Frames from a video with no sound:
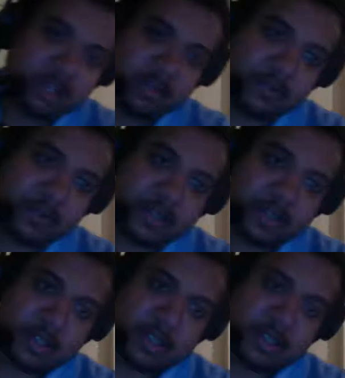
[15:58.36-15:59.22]

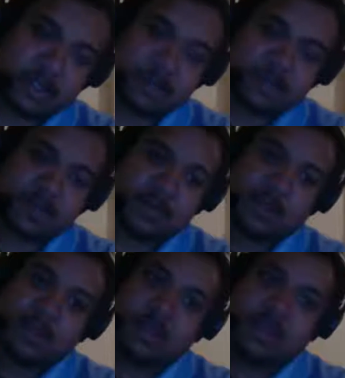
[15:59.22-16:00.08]
And
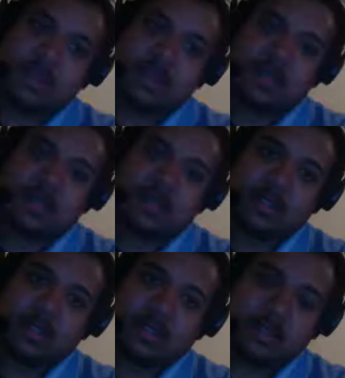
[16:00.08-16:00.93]
I only
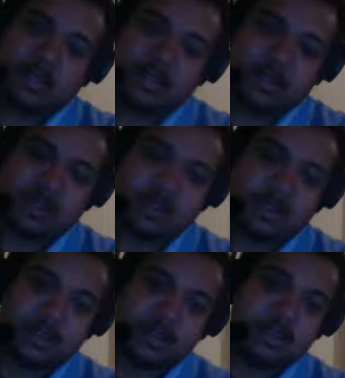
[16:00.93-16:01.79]
know
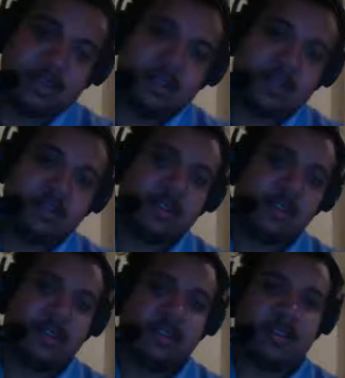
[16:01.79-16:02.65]
Bethesda really from
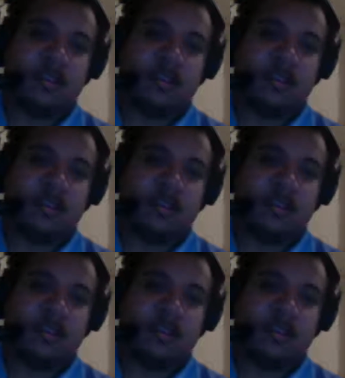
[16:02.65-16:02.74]
Elder Scrolls.